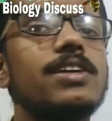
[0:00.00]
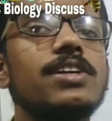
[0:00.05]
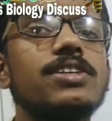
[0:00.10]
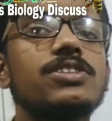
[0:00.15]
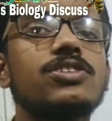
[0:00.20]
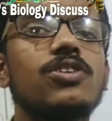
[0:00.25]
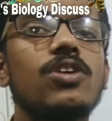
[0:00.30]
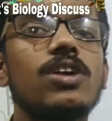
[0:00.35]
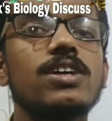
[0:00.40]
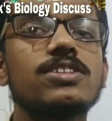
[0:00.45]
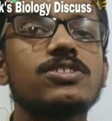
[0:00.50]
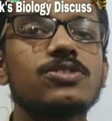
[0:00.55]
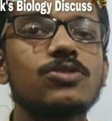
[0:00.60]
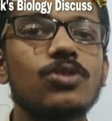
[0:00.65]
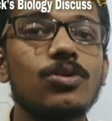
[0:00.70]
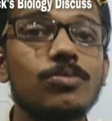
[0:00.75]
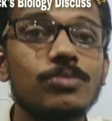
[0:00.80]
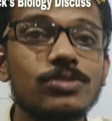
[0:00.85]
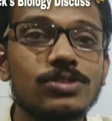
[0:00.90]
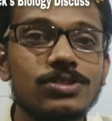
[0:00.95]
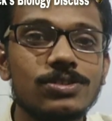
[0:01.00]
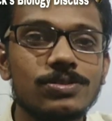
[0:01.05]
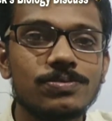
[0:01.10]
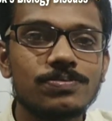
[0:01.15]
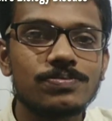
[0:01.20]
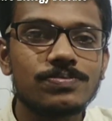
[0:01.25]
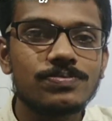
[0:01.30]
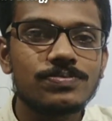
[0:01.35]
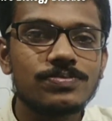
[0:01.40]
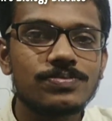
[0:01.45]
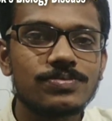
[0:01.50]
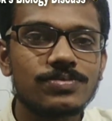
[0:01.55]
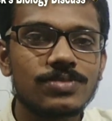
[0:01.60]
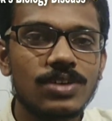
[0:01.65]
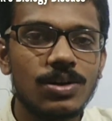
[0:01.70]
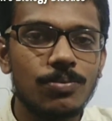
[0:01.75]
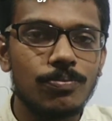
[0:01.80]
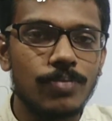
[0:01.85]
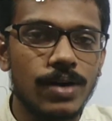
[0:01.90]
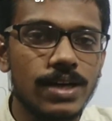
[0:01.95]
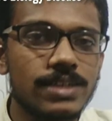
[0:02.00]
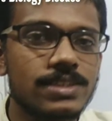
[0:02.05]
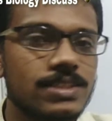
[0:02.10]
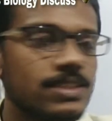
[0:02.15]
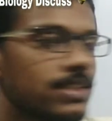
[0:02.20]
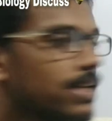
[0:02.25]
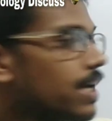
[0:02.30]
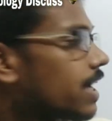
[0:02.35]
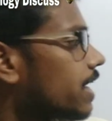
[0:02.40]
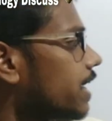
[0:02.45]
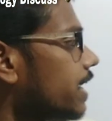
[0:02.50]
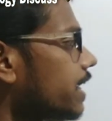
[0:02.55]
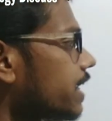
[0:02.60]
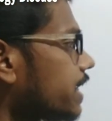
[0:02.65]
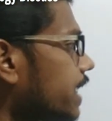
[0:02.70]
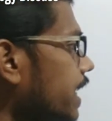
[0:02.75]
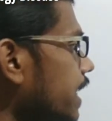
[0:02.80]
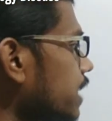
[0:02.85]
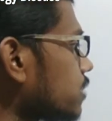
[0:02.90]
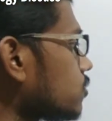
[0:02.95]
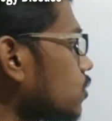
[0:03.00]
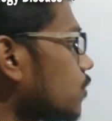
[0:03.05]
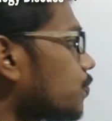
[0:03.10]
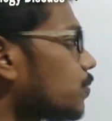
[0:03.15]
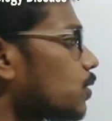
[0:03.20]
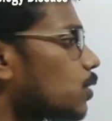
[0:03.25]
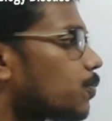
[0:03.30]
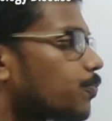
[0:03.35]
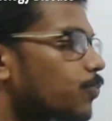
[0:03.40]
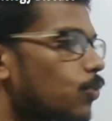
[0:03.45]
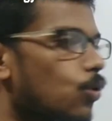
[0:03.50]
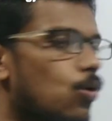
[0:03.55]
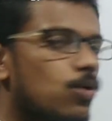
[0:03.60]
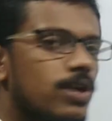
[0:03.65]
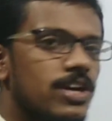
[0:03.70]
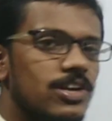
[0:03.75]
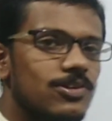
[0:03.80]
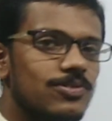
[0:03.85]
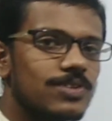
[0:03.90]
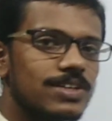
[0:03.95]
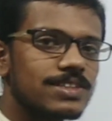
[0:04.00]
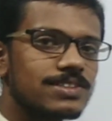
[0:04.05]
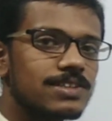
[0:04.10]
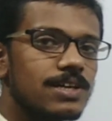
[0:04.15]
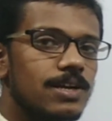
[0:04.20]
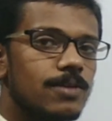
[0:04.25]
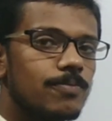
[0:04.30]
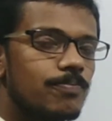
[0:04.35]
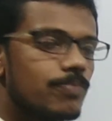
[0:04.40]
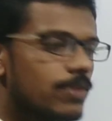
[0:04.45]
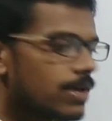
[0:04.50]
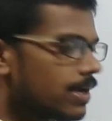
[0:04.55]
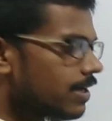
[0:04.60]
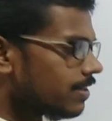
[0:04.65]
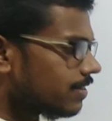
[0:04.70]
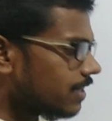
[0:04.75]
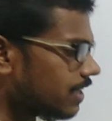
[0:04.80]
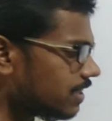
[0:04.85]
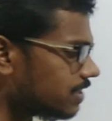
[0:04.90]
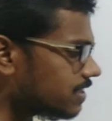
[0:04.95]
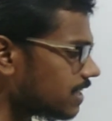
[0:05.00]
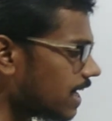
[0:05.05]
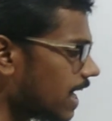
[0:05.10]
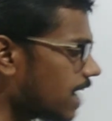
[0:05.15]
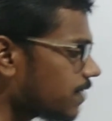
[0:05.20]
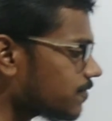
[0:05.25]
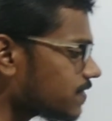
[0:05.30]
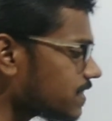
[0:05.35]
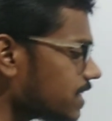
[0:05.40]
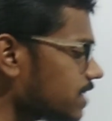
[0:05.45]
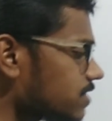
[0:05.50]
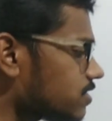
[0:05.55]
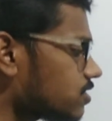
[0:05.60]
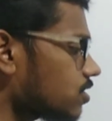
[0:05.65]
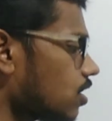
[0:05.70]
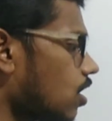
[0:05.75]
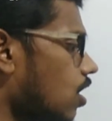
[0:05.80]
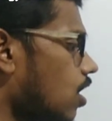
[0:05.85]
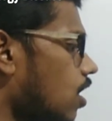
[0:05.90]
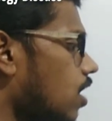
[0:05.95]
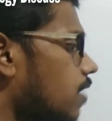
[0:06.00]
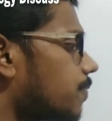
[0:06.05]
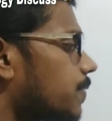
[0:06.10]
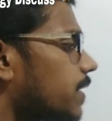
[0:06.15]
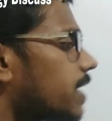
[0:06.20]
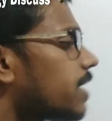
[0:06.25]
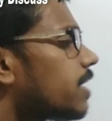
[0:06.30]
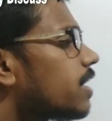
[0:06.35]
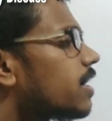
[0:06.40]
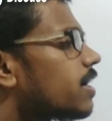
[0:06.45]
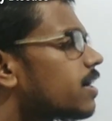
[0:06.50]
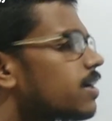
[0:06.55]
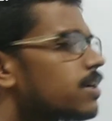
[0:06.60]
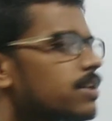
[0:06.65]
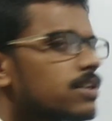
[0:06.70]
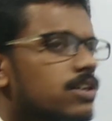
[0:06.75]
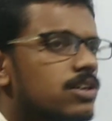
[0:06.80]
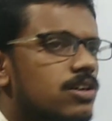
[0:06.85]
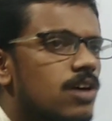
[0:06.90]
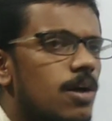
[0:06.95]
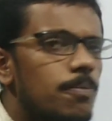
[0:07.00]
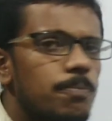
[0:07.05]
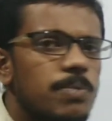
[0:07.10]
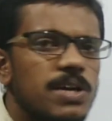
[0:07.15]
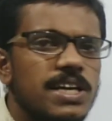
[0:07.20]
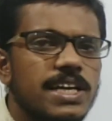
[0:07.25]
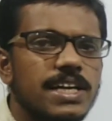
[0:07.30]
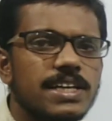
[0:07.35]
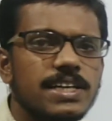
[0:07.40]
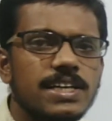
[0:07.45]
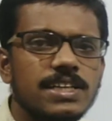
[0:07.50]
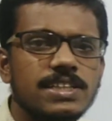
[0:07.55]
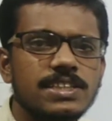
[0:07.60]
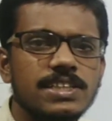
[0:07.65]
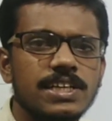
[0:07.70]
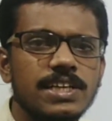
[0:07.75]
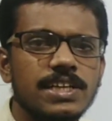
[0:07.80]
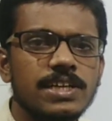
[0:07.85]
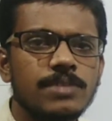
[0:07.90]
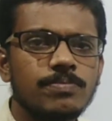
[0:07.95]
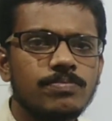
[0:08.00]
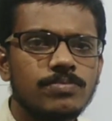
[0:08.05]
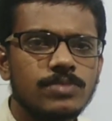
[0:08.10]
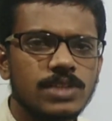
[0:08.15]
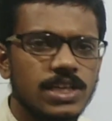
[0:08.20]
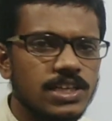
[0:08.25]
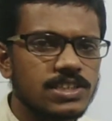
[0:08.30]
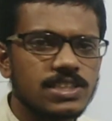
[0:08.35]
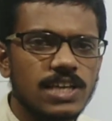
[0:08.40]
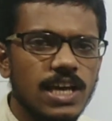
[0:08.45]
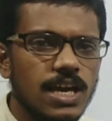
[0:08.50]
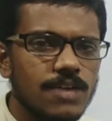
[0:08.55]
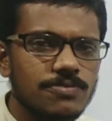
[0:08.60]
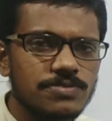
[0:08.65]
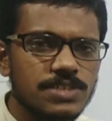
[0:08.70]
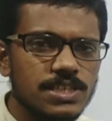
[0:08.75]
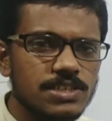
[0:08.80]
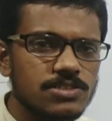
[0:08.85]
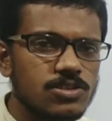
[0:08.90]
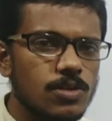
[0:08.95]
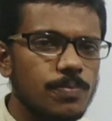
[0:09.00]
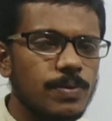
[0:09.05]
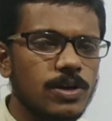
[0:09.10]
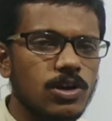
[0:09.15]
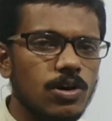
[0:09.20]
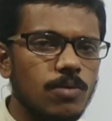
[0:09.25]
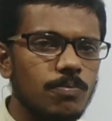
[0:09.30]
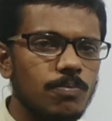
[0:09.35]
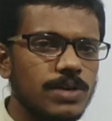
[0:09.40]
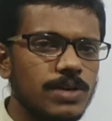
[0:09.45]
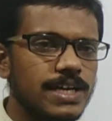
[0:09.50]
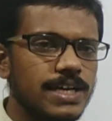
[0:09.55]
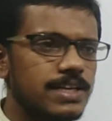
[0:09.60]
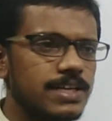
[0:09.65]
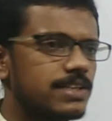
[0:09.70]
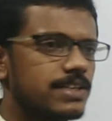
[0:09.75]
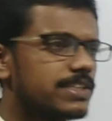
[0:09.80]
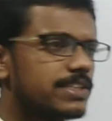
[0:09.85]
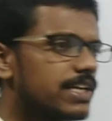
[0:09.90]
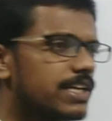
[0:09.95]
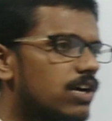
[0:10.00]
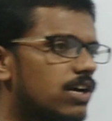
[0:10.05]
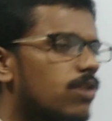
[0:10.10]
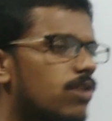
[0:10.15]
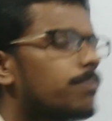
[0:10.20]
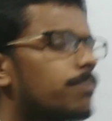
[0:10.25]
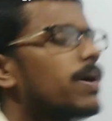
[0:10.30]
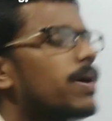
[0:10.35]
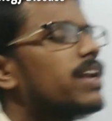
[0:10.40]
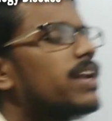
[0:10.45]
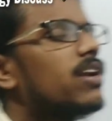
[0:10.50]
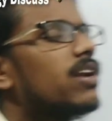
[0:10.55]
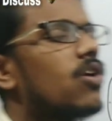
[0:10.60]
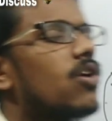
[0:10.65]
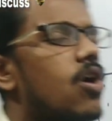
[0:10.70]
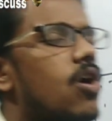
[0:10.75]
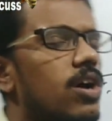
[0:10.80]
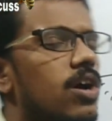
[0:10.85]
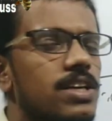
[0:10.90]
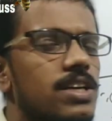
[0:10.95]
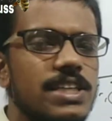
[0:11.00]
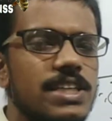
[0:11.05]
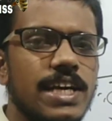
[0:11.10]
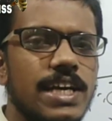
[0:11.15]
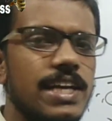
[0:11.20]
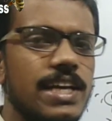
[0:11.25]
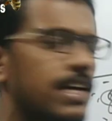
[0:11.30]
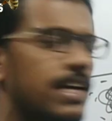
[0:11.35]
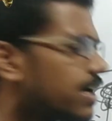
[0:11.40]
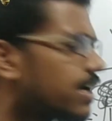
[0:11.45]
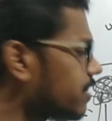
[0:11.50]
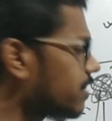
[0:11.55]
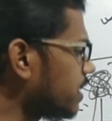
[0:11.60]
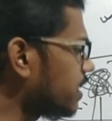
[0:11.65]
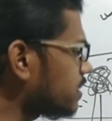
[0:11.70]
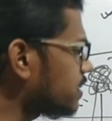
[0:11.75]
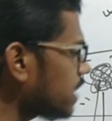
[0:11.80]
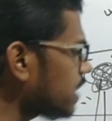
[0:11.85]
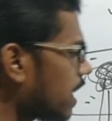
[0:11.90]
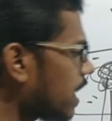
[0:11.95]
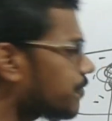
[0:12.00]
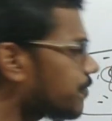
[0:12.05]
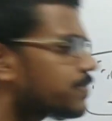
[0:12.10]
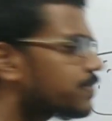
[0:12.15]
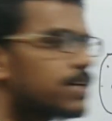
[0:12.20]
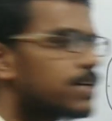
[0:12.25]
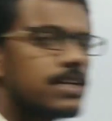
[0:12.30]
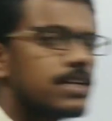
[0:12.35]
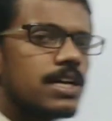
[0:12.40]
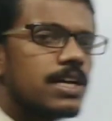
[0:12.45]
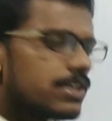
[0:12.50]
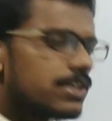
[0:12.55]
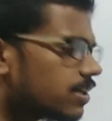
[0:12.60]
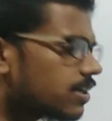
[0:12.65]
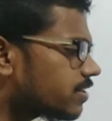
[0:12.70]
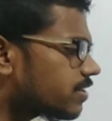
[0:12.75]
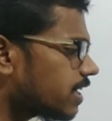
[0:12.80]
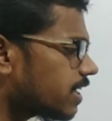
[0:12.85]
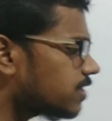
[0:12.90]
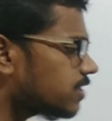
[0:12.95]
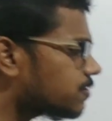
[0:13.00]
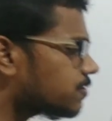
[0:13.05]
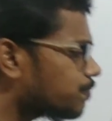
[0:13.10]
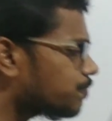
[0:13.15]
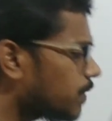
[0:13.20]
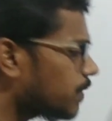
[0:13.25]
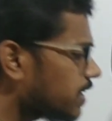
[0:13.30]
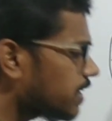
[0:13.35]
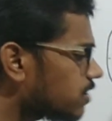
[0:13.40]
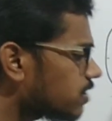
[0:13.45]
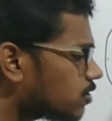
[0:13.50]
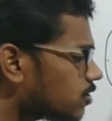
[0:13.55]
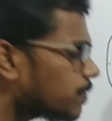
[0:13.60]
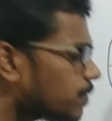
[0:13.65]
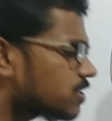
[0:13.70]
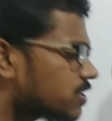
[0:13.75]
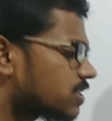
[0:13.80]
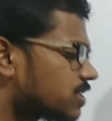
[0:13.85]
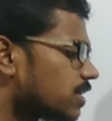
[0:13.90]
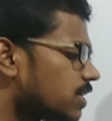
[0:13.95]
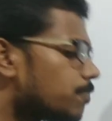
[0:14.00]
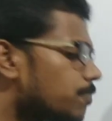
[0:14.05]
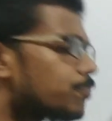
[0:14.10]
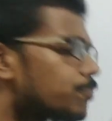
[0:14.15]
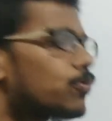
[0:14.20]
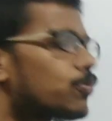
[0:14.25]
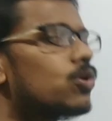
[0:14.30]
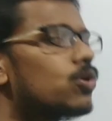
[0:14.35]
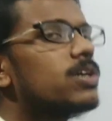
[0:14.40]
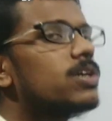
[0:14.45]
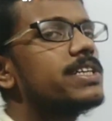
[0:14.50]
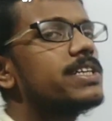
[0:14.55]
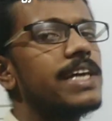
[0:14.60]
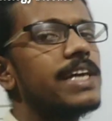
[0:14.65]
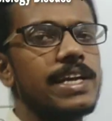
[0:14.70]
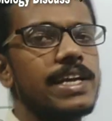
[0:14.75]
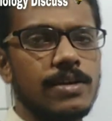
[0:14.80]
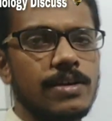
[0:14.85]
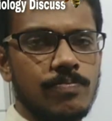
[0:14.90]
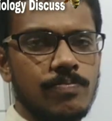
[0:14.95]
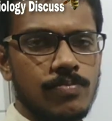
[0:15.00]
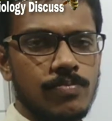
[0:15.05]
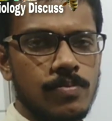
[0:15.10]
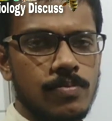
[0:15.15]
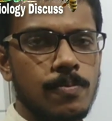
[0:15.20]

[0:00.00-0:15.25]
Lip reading: that is called as chromosome. But in case of your prokaryotic cell, there is absence of a complicated DNA. There is absence of a complicated DNA or very long DNA that is absent. Here there is presence of a simple DNA.